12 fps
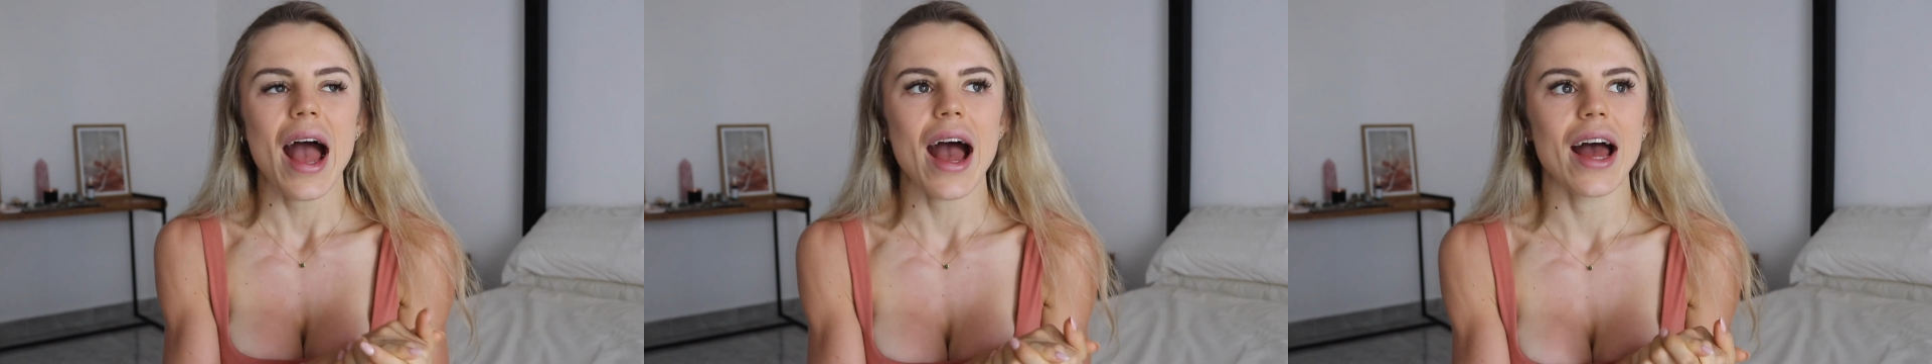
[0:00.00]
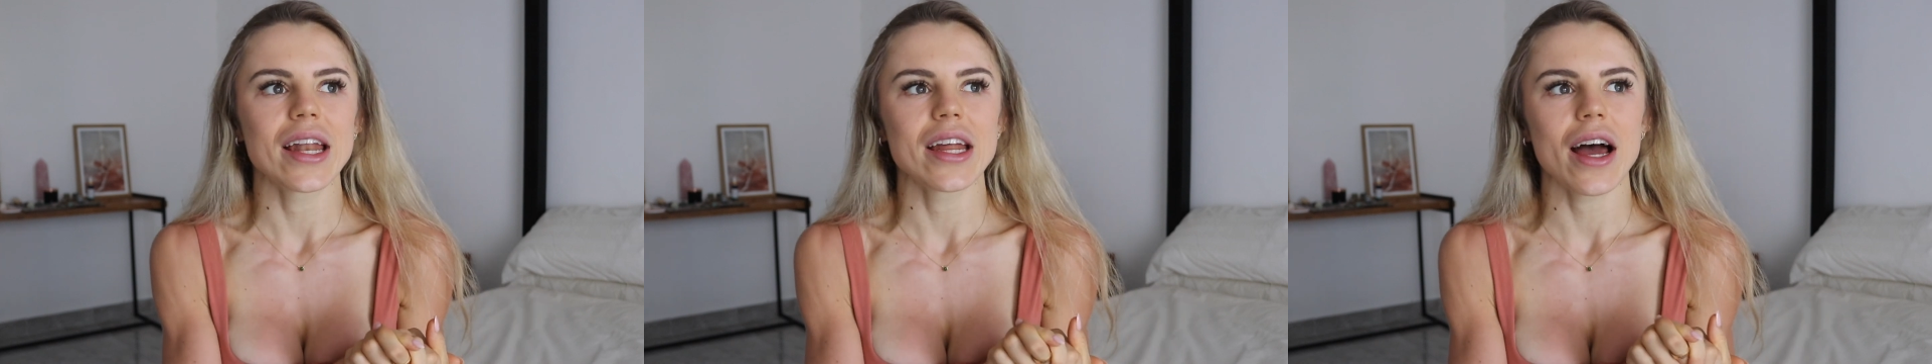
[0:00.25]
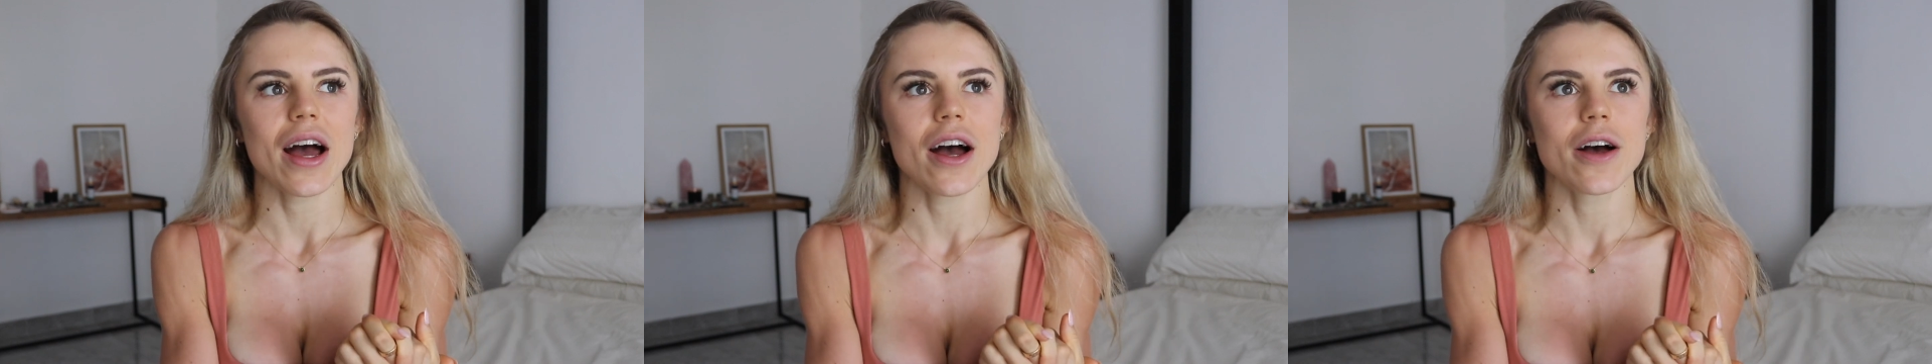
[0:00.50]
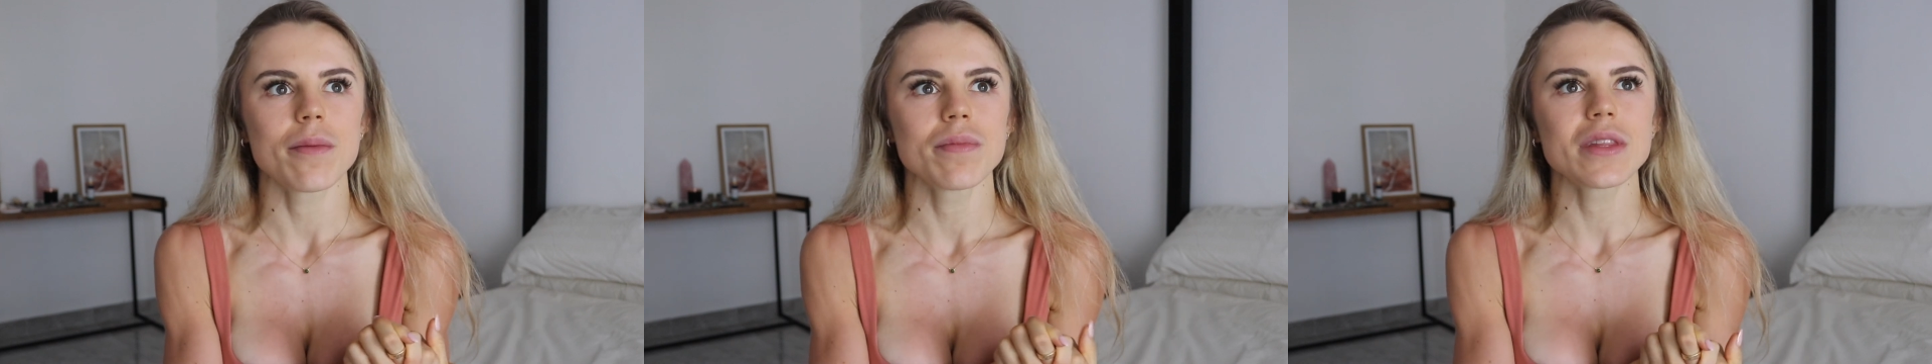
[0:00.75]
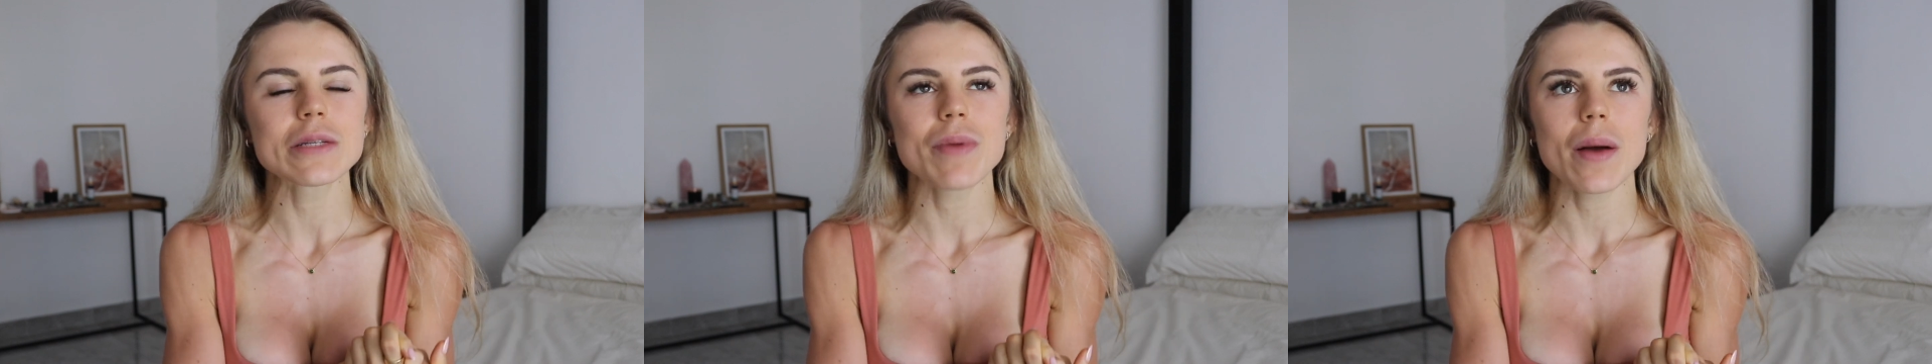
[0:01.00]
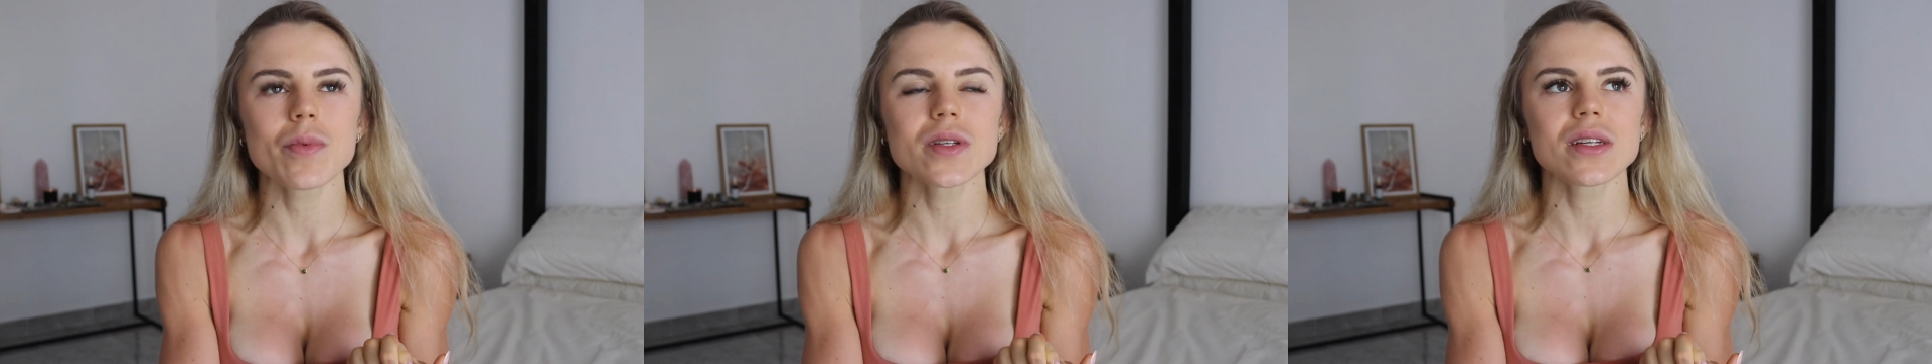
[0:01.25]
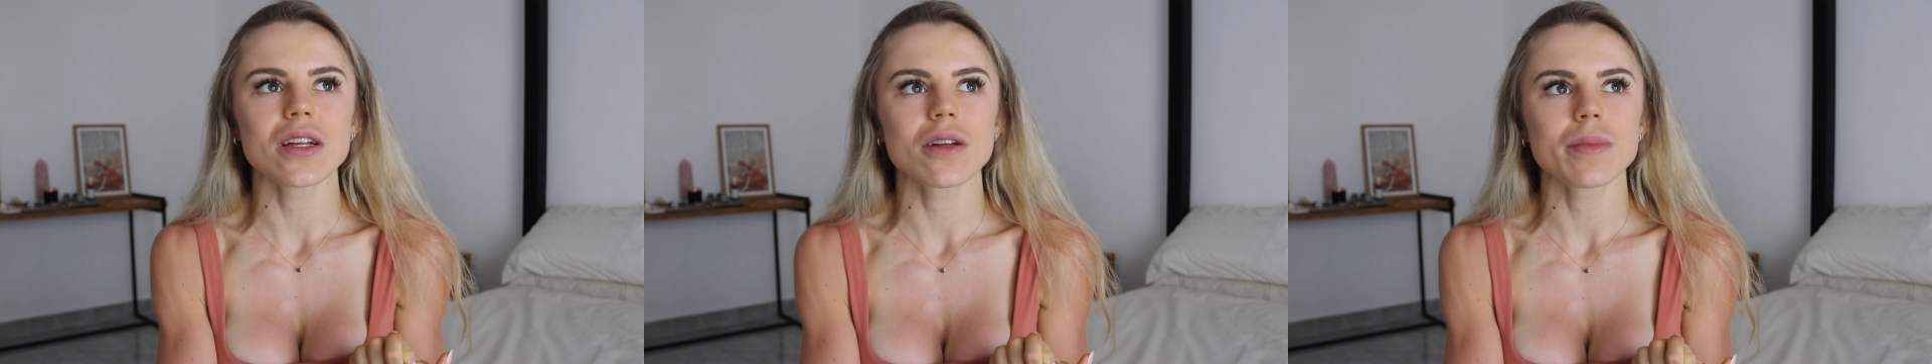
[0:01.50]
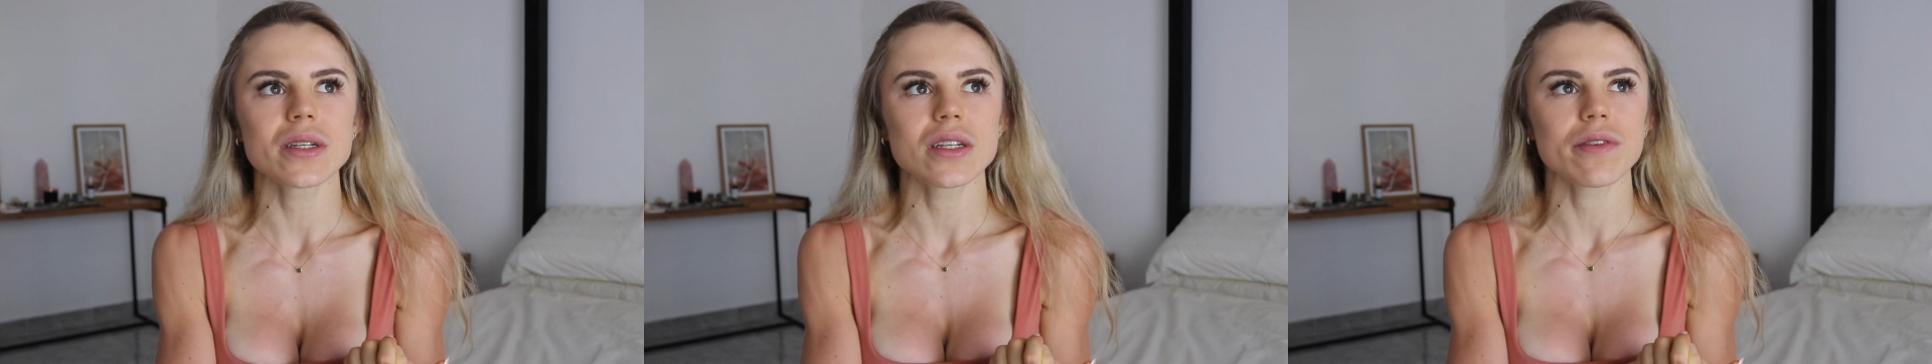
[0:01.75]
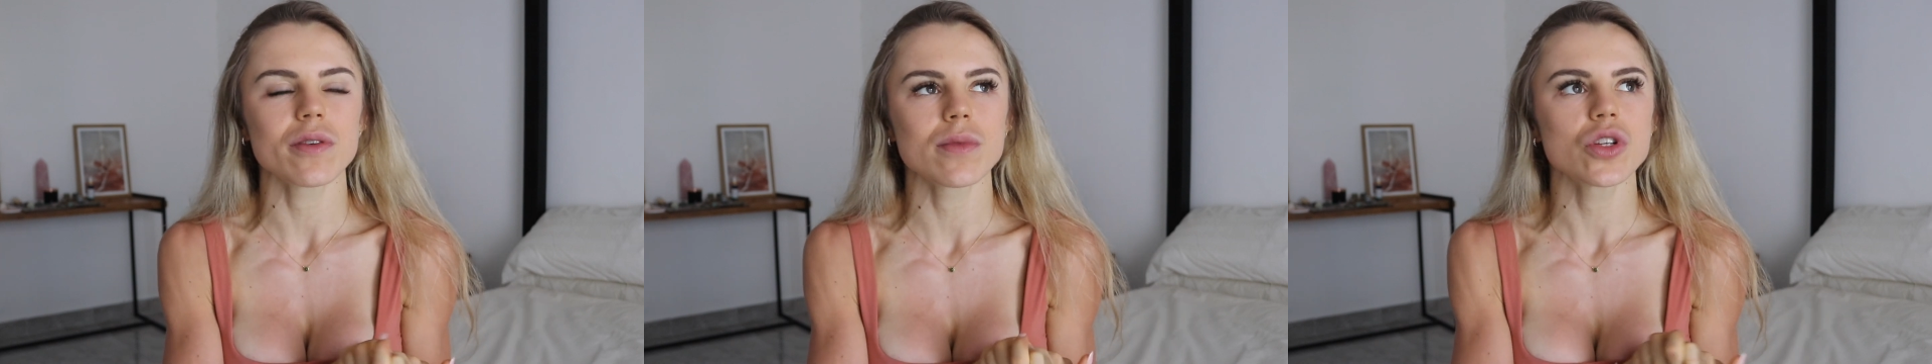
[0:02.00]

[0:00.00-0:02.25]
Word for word: And um, this prep was a little bit different,